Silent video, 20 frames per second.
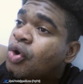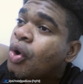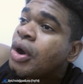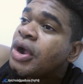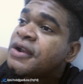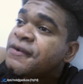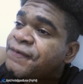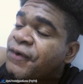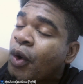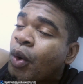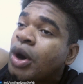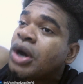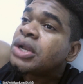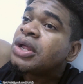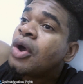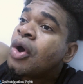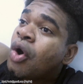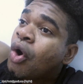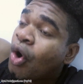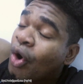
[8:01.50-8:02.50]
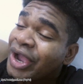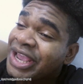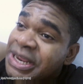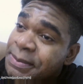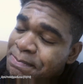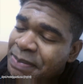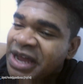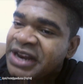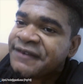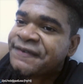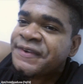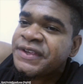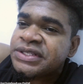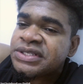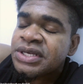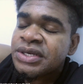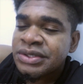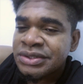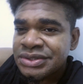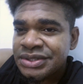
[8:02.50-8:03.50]
going forward or in
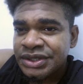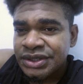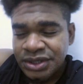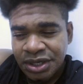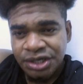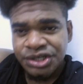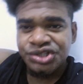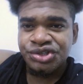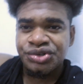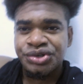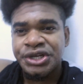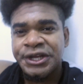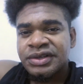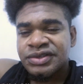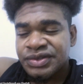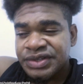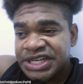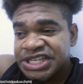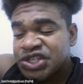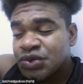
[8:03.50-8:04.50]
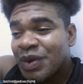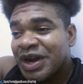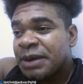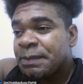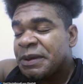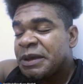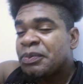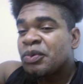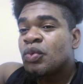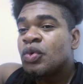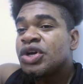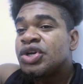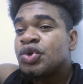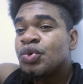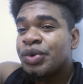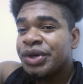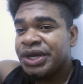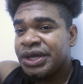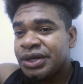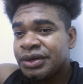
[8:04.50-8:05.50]
benefit to the country. So this is what the people were
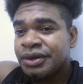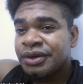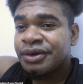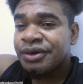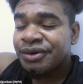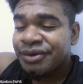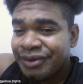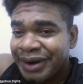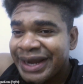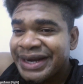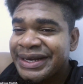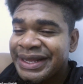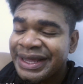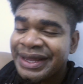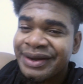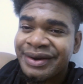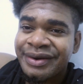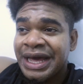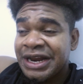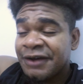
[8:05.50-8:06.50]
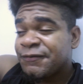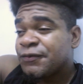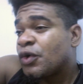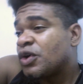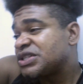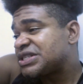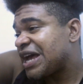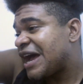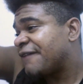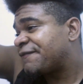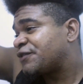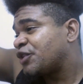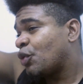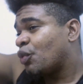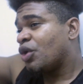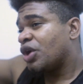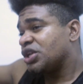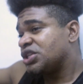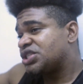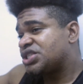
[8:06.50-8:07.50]
doing right there. And of course,
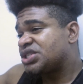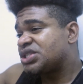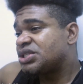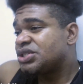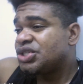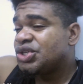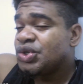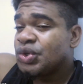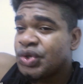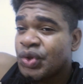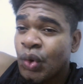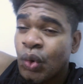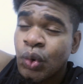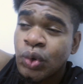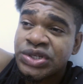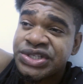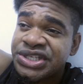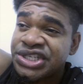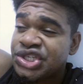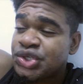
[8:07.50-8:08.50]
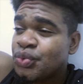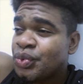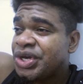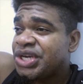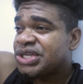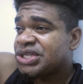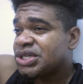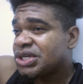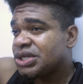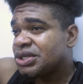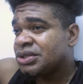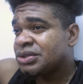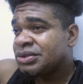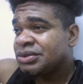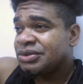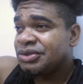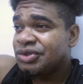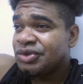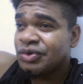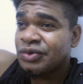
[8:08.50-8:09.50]
afterwards, you know, the whole
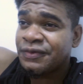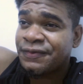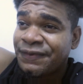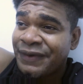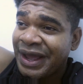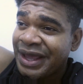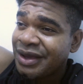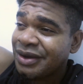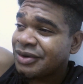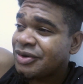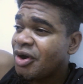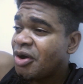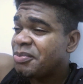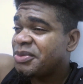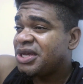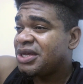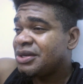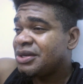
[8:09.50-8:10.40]
situation, you know, fire coming.